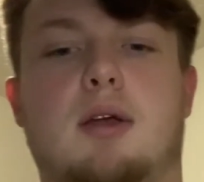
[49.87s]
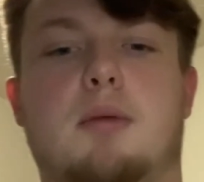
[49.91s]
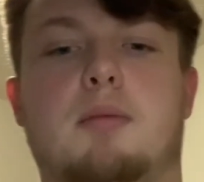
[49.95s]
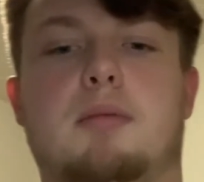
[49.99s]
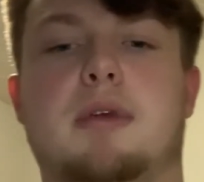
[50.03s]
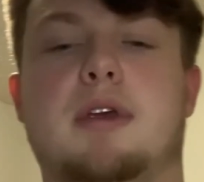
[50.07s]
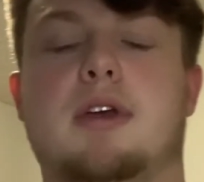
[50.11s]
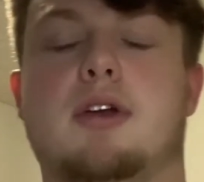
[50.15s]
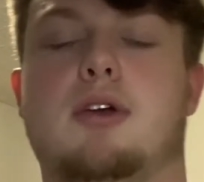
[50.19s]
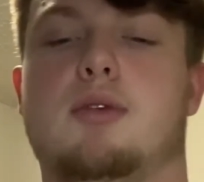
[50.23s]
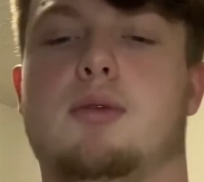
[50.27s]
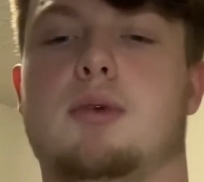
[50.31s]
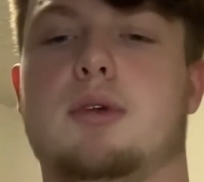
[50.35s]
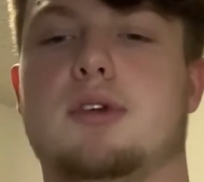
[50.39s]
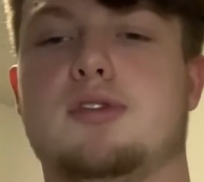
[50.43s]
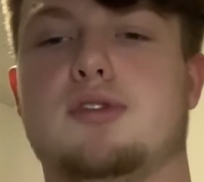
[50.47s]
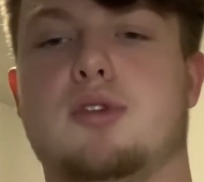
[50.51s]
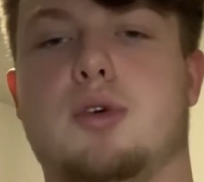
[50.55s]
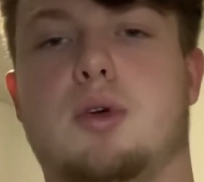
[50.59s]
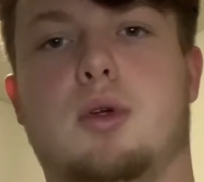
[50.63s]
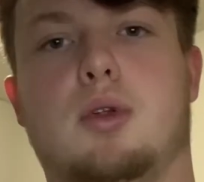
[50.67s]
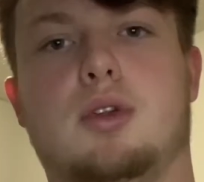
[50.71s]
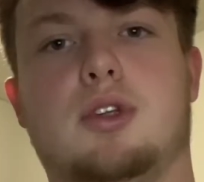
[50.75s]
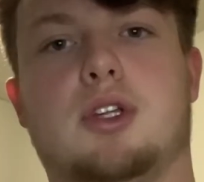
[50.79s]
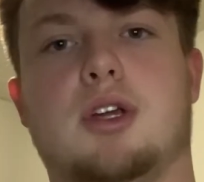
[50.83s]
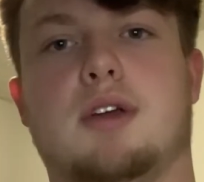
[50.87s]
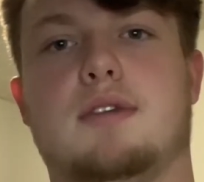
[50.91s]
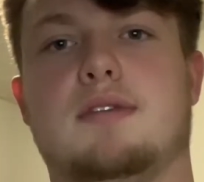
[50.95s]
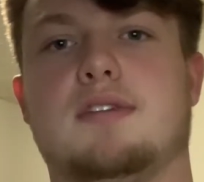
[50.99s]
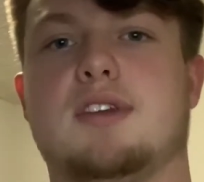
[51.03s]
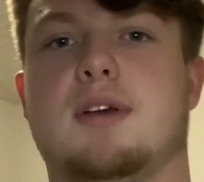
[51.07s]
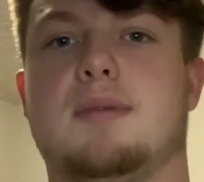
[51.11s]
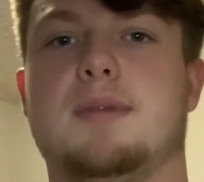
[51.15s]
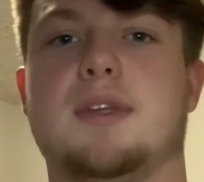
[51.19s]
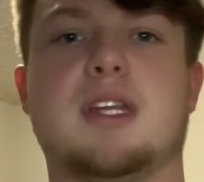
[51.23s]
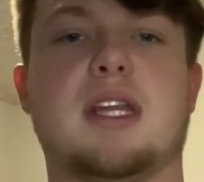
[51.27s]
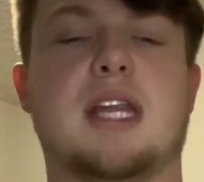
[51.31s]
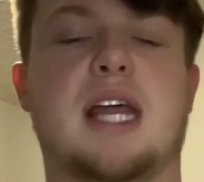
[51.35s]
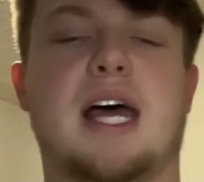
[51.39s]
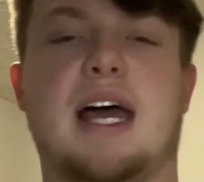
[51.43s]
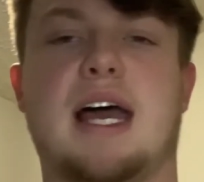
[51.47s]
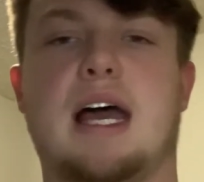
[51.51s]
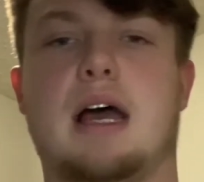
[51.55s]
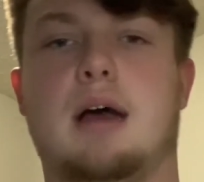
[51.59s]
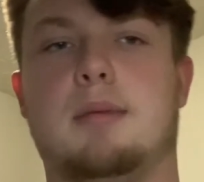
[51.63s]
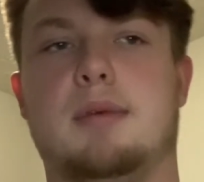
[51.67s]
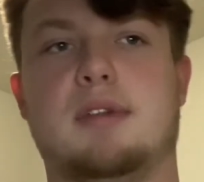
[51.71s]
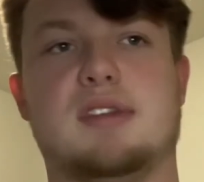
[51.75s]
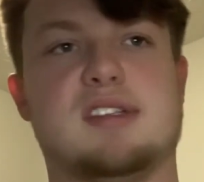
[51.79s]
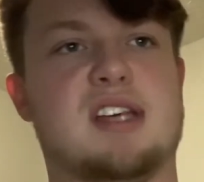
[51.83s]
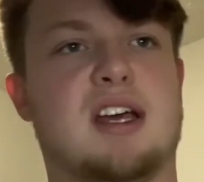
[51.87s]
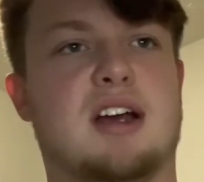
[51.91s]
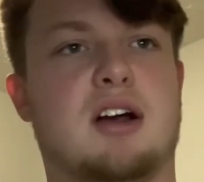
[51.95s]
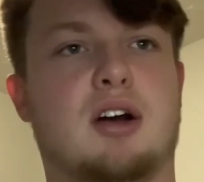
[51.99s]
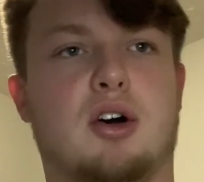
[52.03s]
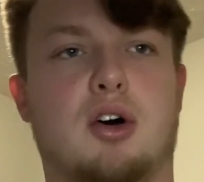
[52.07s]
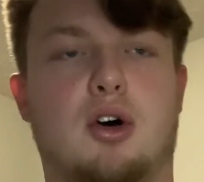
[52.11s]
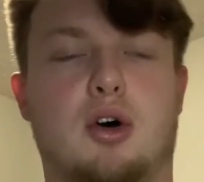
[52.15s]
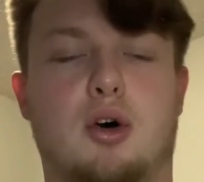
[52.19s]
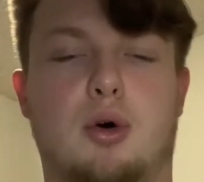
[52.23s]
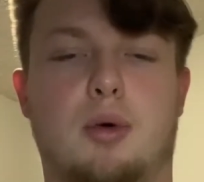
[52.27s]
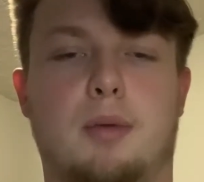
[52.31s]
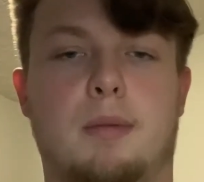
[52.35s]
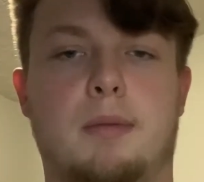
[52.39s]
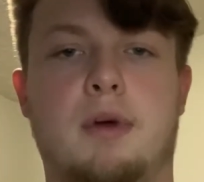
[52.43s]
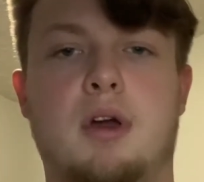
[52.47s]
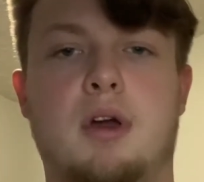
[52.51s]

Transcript: be a result of something that happens at home.